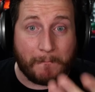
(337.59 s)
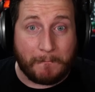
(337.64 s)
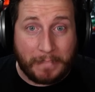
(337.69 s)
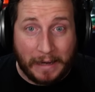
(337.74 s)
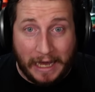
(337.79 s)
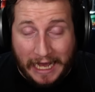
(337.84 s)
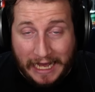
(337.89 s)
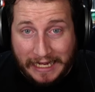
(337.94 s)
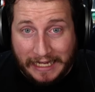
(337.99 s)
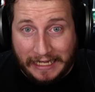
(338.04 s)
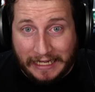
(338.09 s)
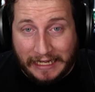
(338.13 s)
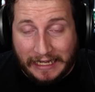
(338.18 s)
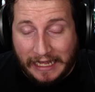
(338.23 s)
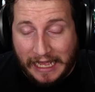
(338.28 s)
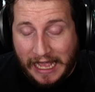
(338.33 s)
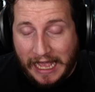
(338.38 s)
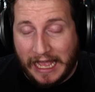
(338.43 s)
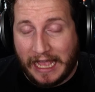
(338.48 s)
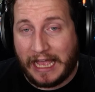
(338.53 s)

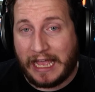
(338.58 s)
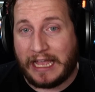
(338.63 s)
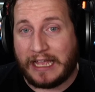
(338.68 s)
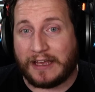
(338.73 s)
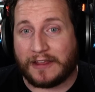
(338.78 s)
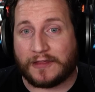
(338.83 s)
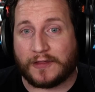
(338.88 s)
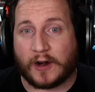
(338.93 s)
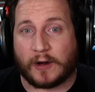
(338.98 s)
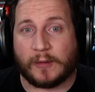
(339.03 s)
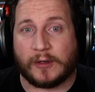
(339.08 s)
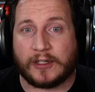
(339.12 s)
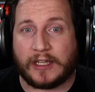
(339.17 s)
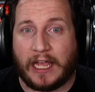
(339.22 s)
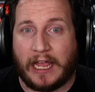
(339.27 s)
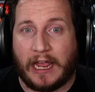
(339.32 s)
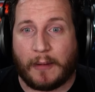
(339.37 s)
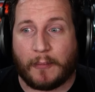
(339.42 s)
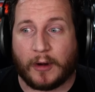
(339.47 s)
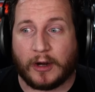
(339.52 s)
buying a thermal
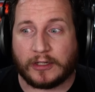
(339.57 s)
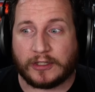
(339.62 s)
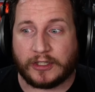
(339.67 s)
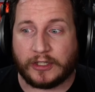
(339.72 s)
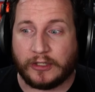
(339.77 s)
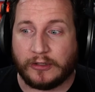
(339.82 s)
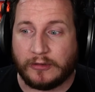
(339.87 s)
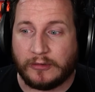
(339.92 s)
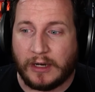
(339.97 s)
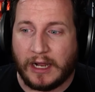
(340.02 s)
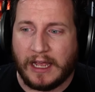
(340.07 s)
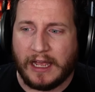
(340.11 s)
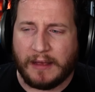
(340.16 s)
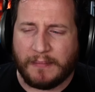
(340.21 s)
camera to